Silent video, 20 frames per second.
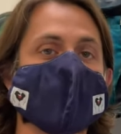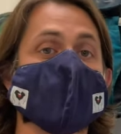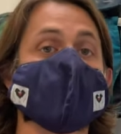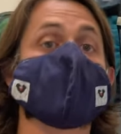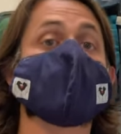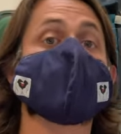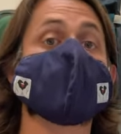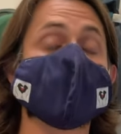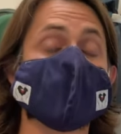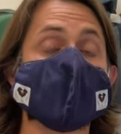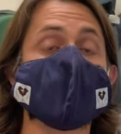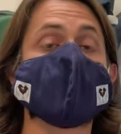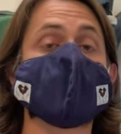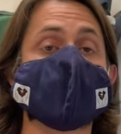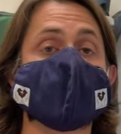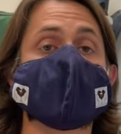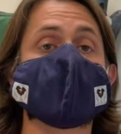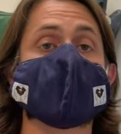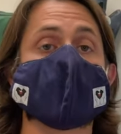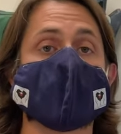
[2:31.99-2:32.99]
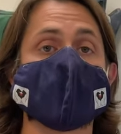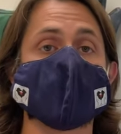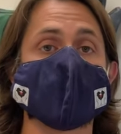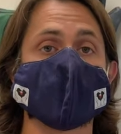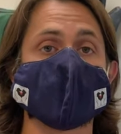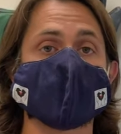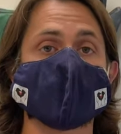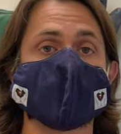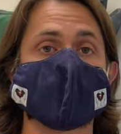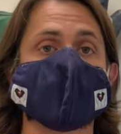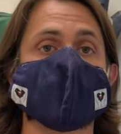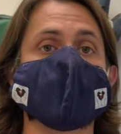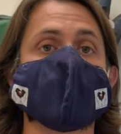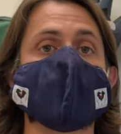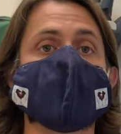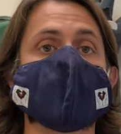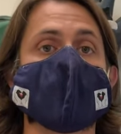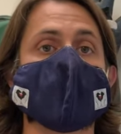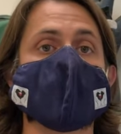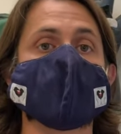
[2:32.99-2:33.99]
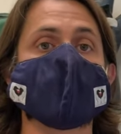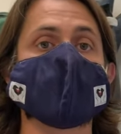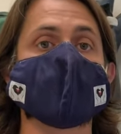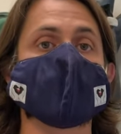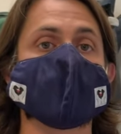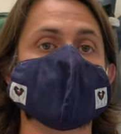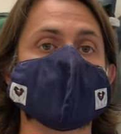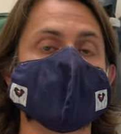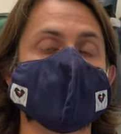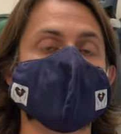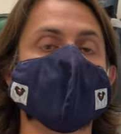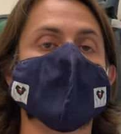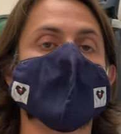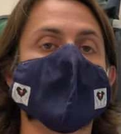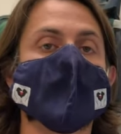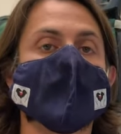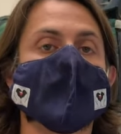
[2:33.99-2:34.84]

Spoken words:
a pretty good prognosis in regards to